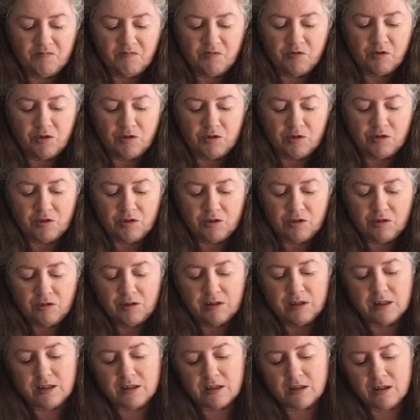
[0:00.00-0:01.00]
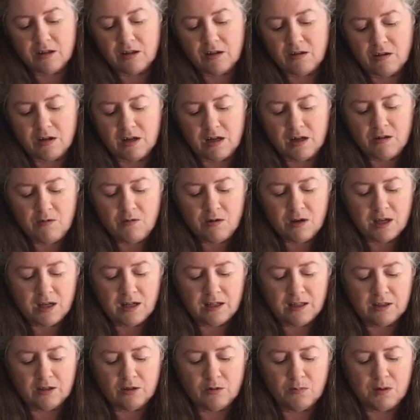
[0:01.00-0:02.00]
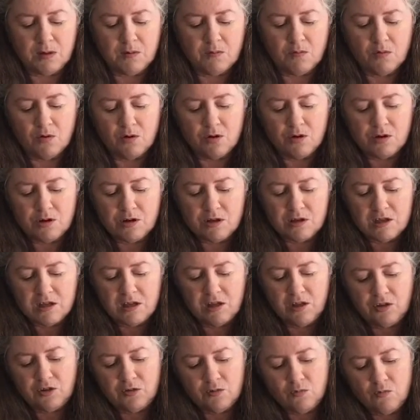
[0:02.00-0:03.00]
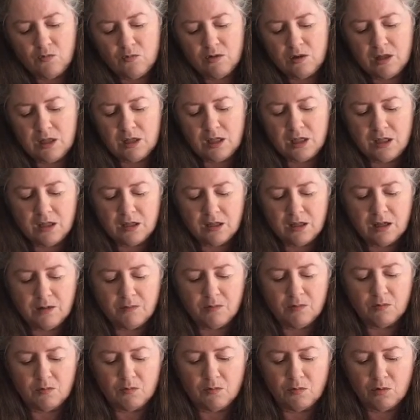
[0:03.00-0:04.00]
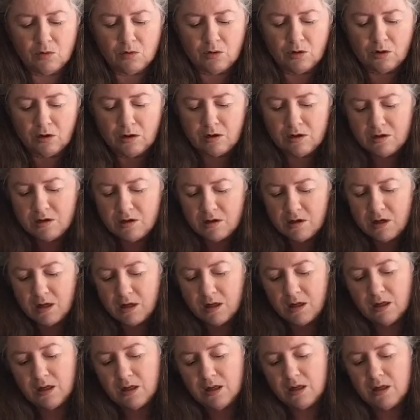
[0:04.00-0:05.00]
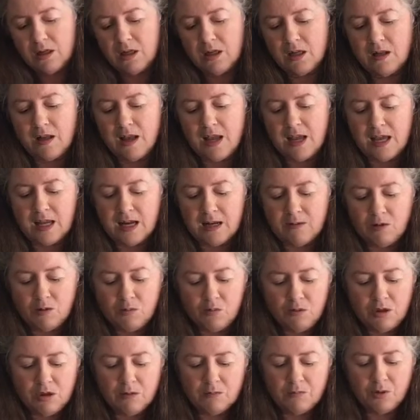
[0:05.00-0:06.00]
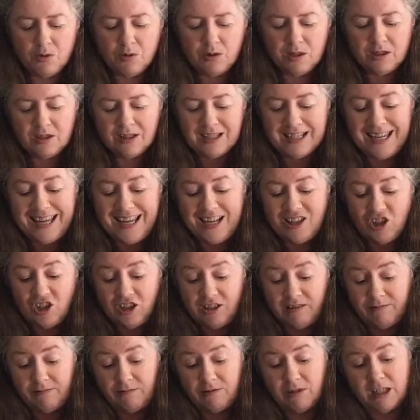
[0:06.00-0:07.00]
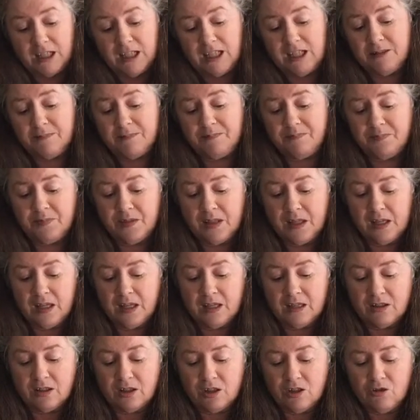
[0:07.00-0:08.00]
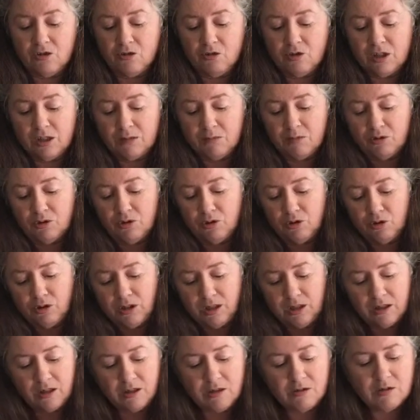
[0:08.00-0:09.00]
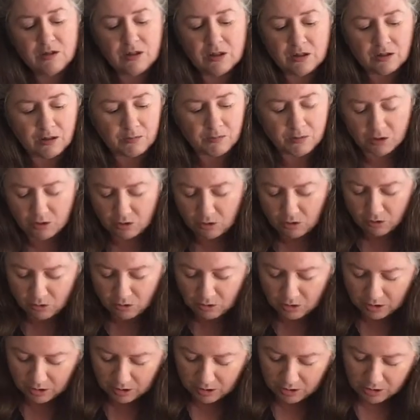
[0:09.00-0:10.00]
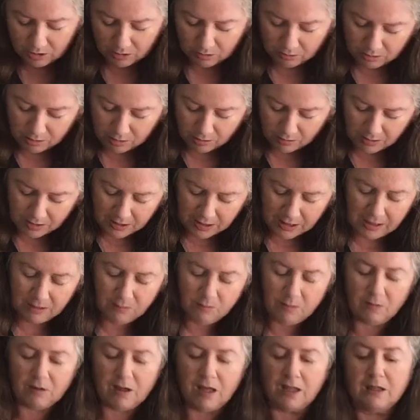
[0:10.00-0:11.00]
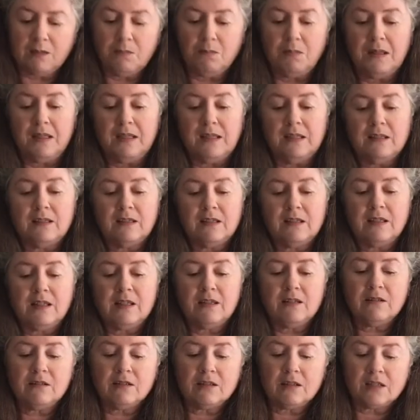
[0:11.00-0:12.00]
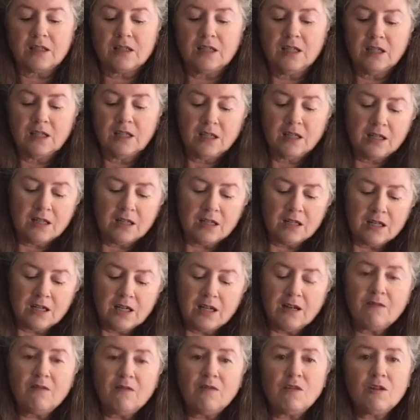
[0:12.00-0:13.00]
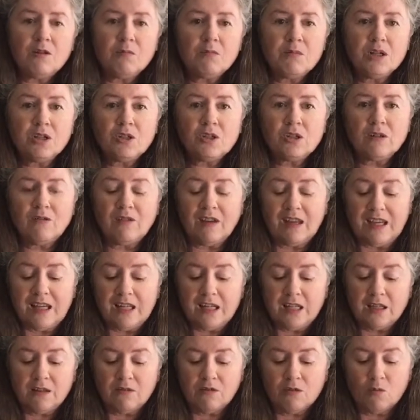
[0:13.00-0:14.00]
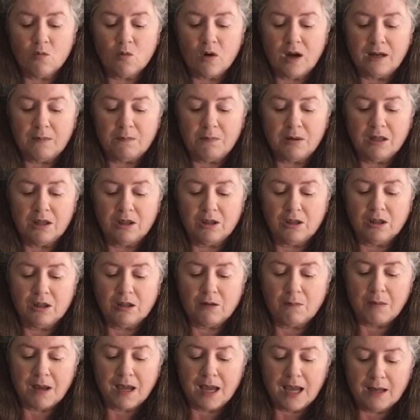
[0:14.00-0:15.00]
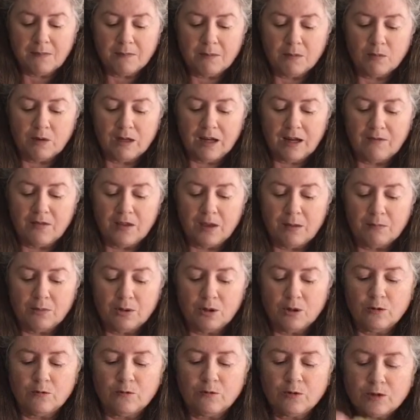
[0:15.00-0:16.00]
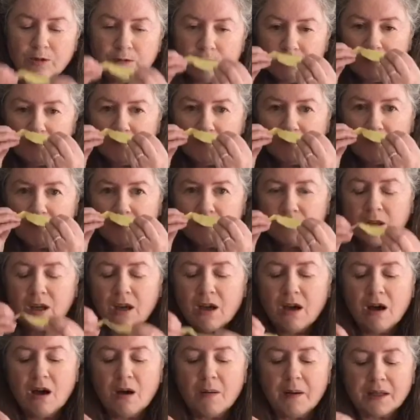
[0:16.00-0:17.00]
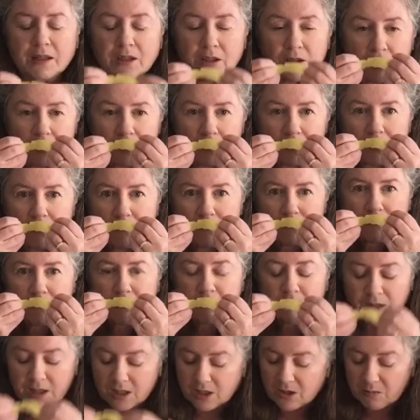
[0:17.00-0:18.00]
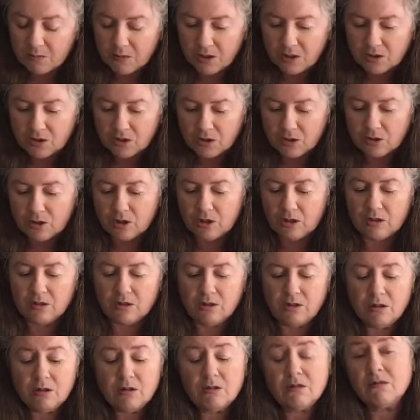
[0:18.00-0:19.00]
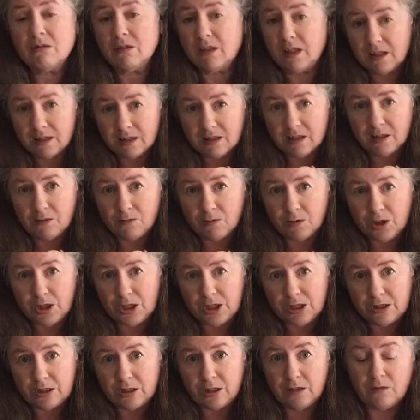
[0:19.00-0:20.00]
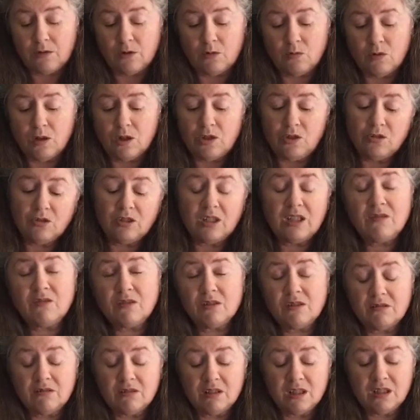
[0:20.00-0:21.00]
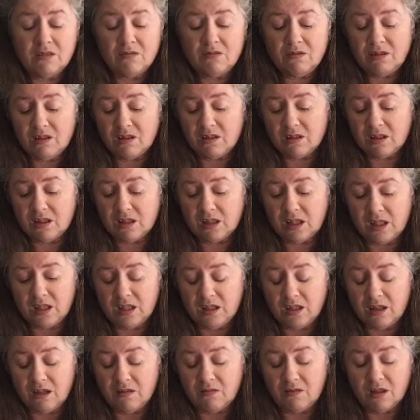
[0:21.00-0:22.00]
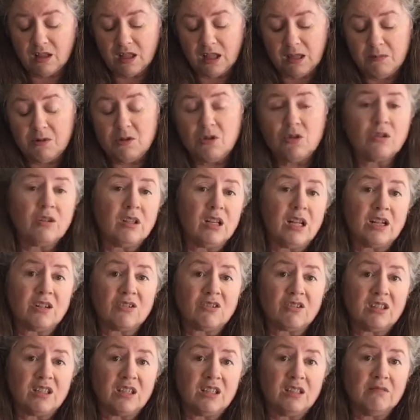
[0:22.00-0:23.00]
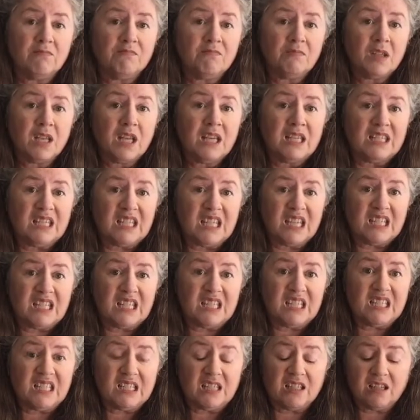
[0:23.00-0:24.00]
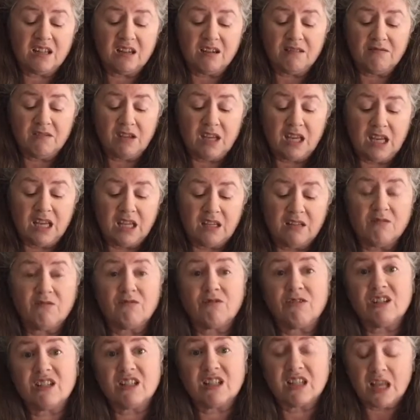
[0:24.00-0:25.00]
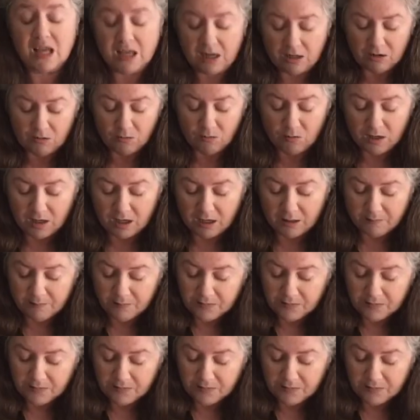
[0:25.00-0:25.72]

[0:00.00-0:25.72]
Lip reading: So let's go here. We got a little bit more on this one, a couple more. And I'm just putting the bowl here to catch it, right? It's going to do double duty though, because it's going to juice it too. So again, we've got the peels here. Look, not very much, if any, of the white pith on the back, but we have that beautiful, oh my goodness, it smells so good. You can do a lot of stuff with this. If you want, you can even the skin of the lemon, you can actually zest it and stuff and freeze that as well.